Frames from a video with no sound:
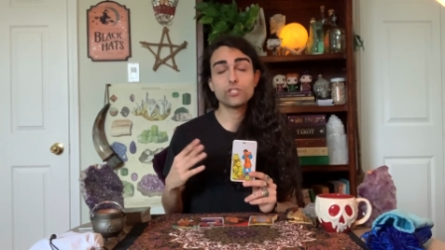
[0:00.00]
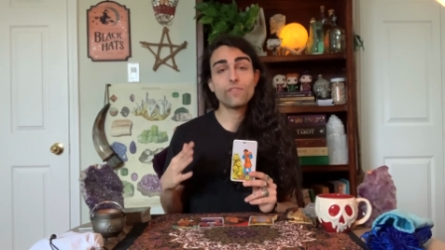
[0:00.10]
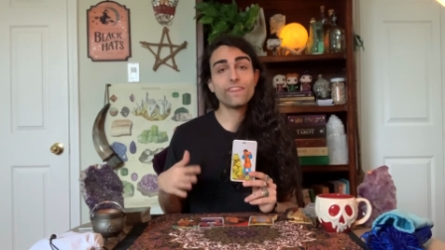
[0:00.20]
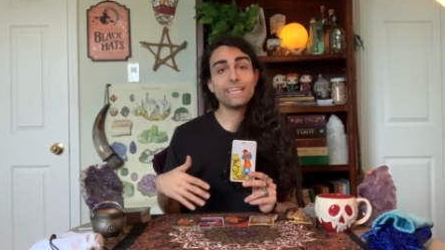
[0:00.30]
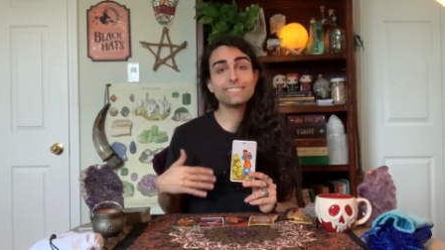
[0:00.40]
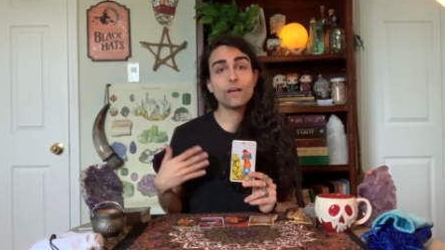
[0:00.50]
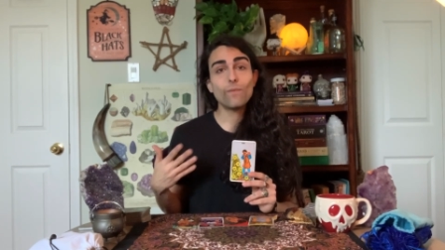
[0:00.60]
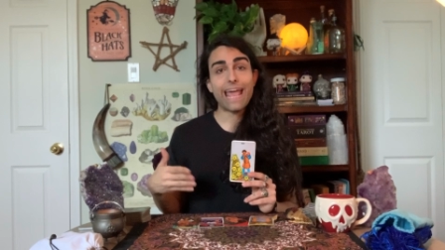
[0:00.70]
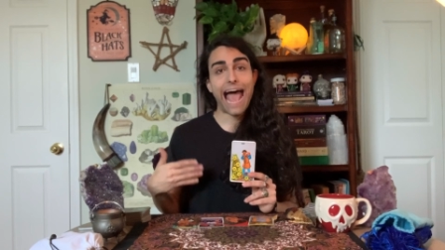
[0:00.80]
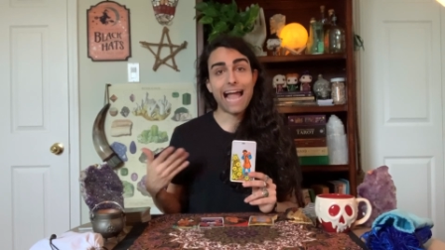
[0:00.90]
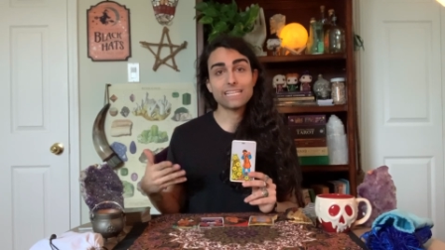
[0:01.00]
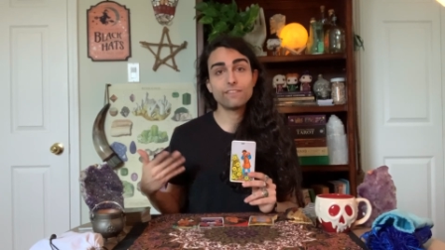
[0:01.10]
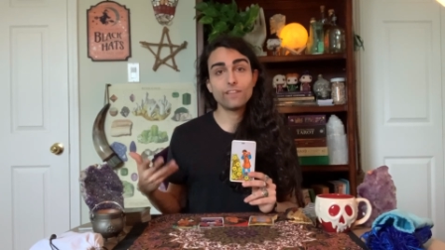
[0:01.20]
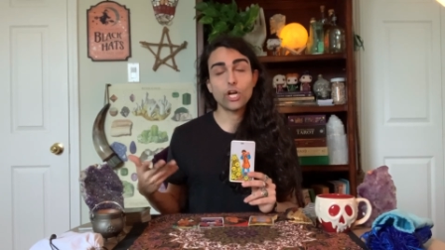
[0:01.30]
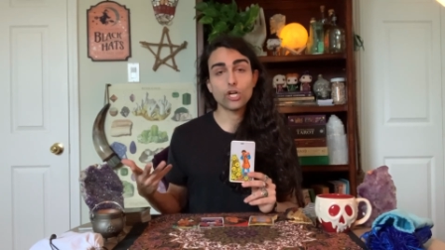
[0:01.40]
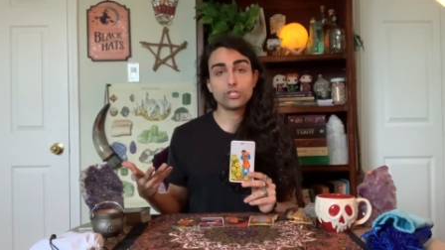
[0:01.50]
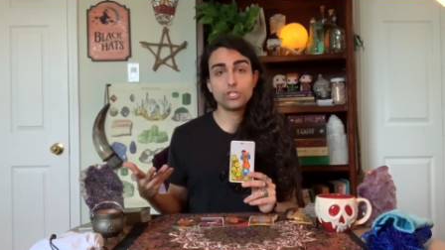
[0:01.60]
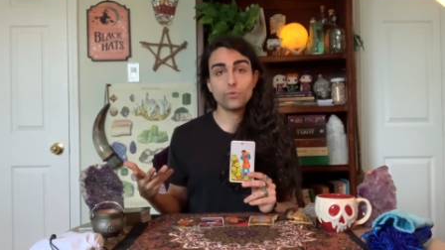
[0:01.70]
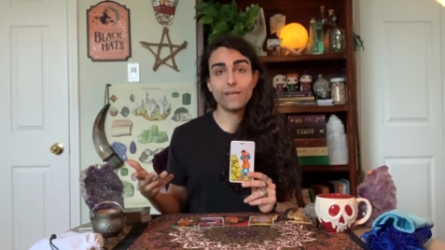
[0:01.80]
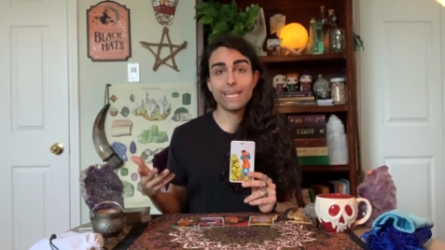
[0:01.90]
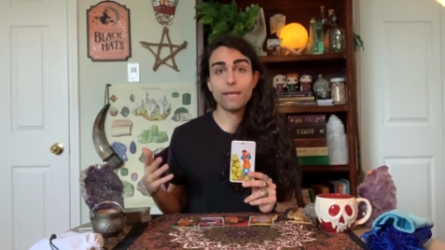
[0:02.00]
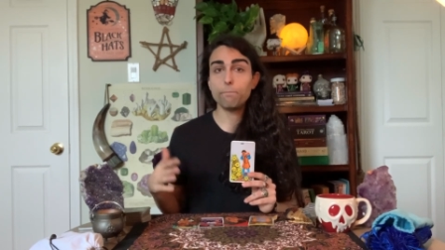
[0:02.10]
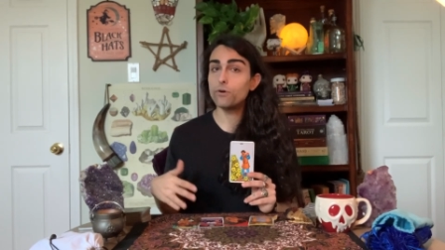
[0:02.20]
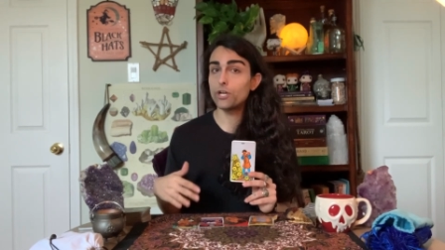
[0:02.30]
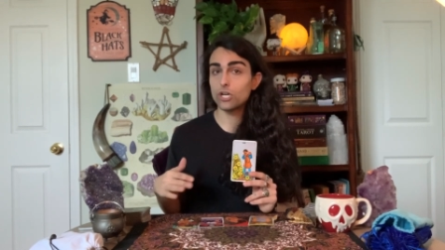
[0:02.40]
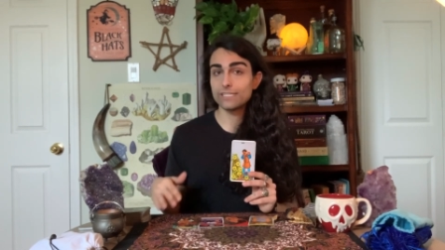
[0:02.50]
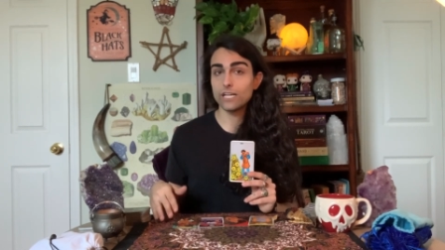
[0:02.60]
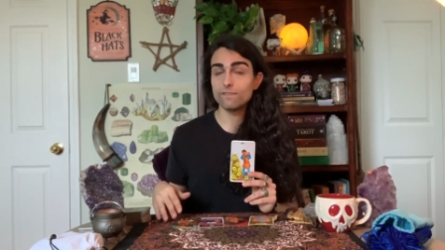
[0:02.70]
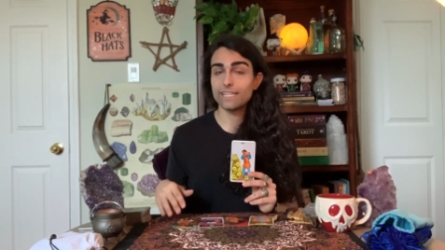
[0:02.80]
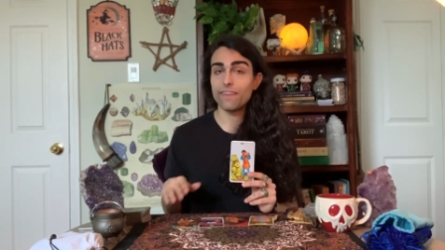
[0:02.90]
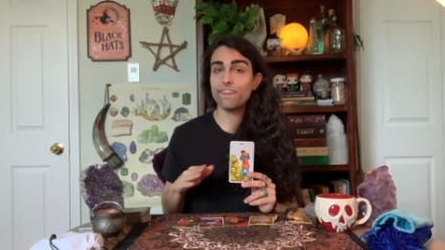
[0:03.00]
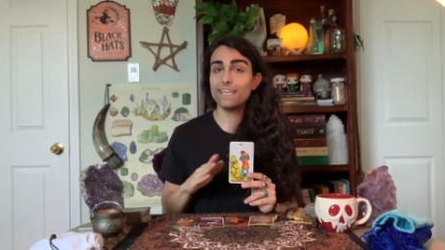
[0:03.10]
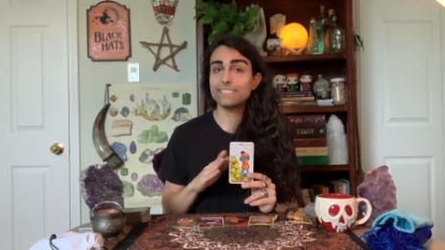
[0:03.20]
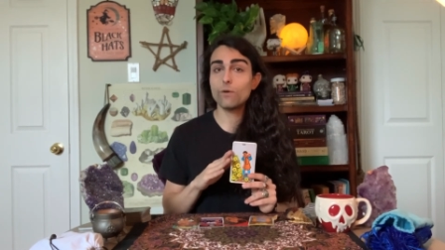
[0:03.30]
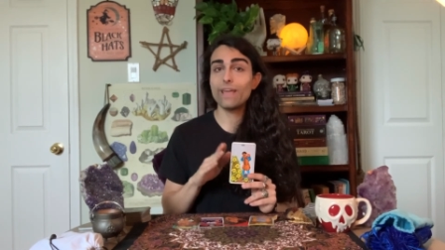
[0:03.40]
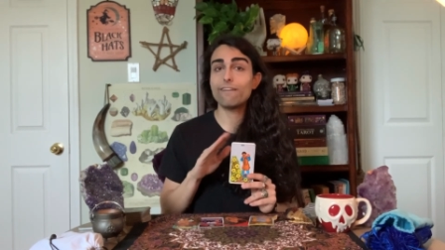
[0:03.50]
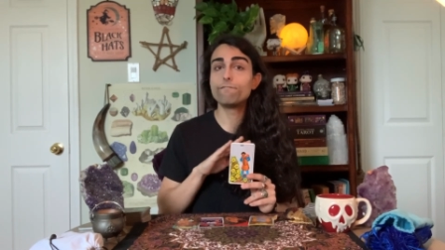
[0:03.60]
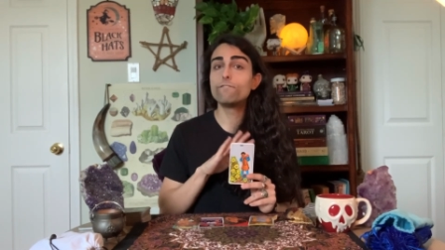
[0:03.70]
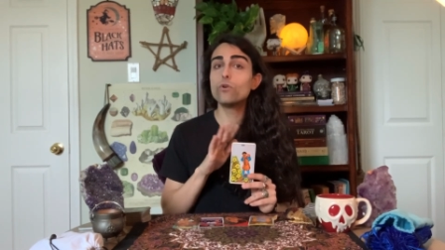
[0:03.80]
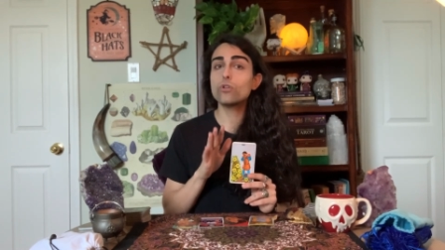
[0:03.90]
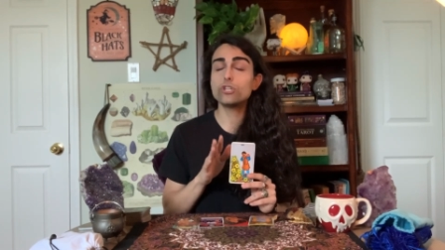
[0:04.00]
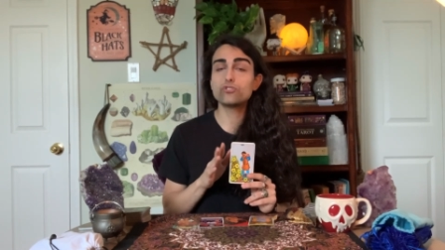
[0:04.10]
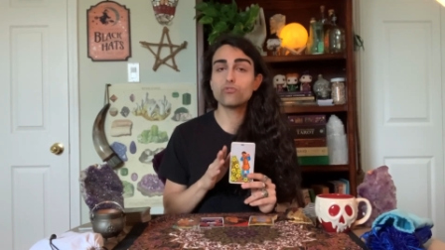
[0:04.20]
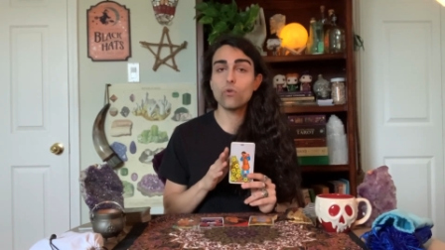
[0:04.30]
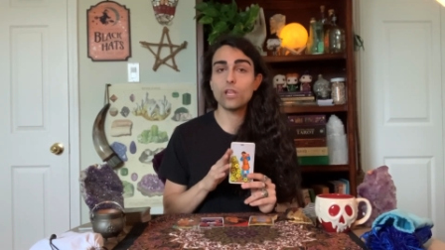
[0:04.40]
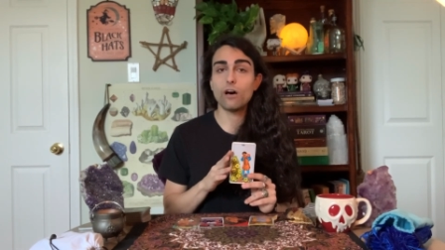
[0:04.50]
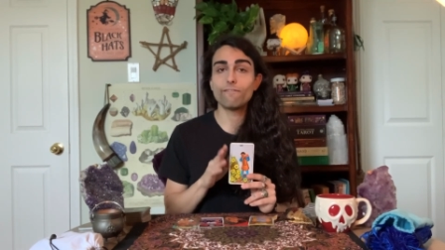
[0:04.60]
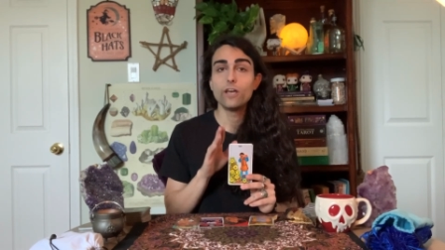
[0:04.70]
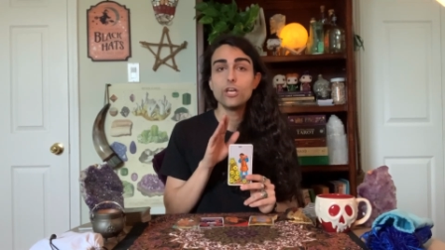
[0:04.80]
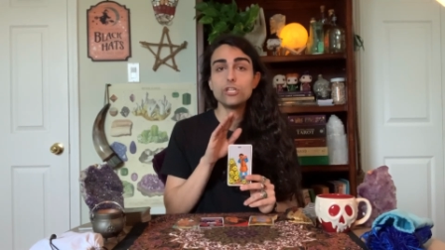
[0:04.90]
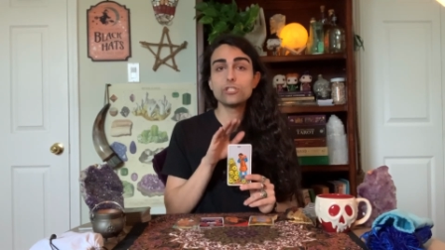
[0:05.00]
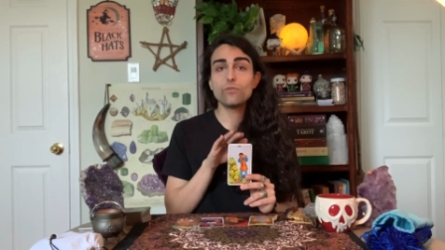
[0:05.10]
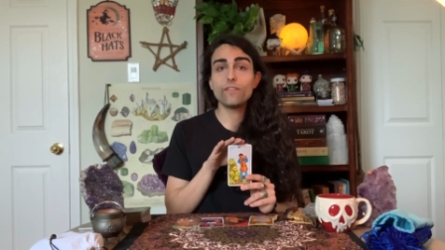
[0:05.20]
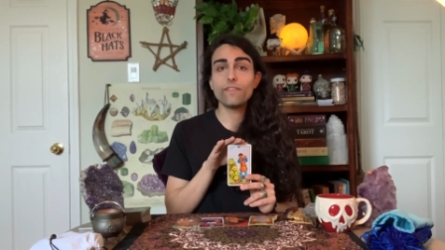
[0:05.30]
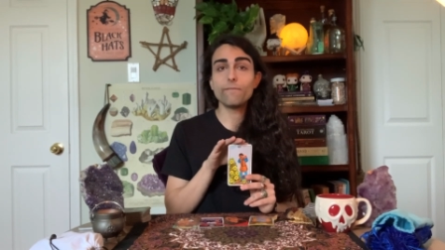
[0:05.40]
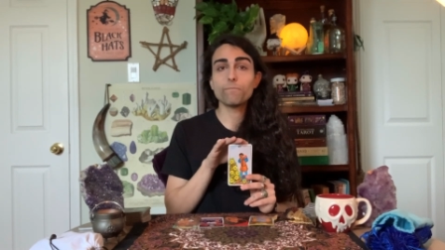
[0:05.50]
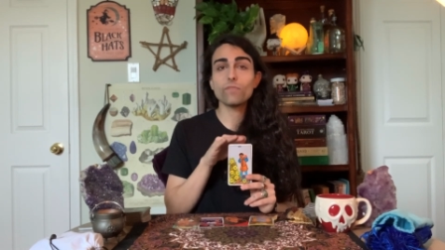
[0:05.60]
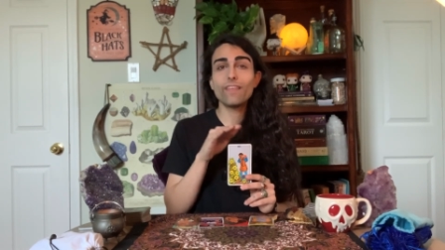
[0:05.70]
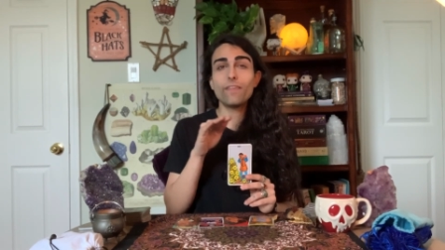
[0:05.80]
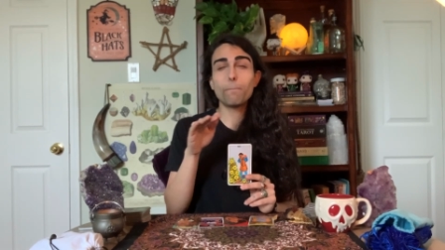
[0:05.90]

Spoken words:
So things that we actively are doing and putting ourselves in, things that we have full control of. So the